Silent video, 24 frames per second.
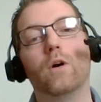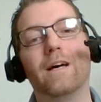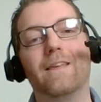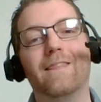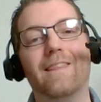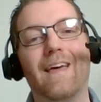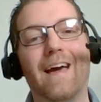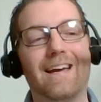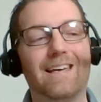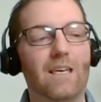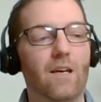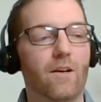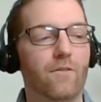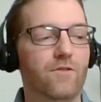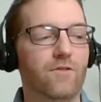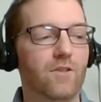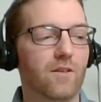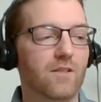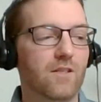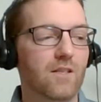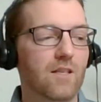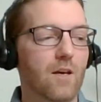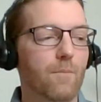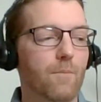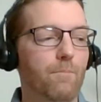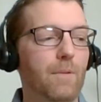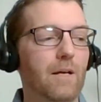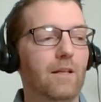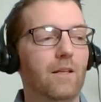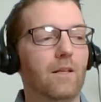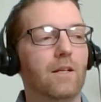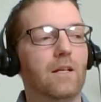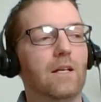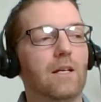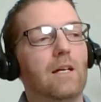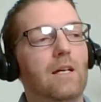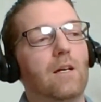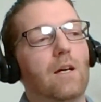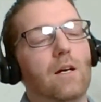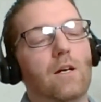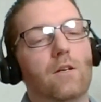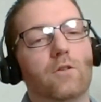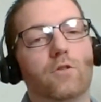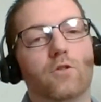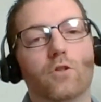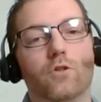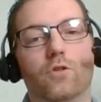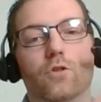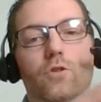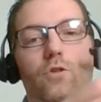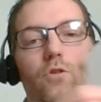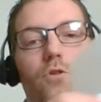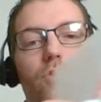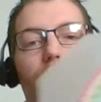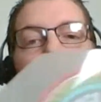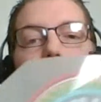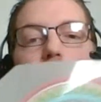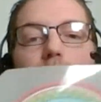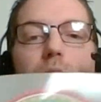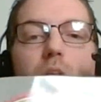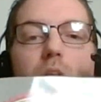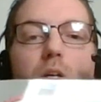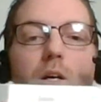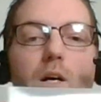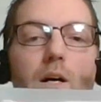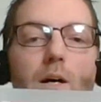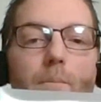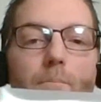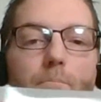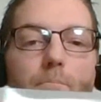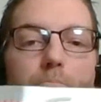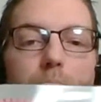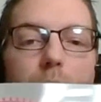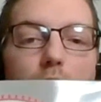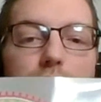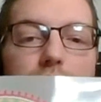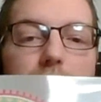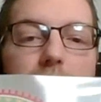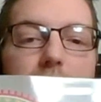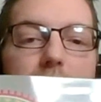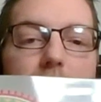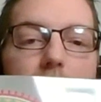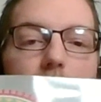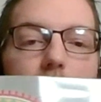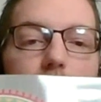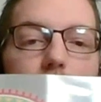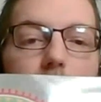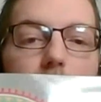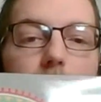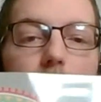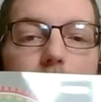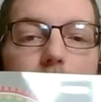And that gives us the ability to do uh, multicolor.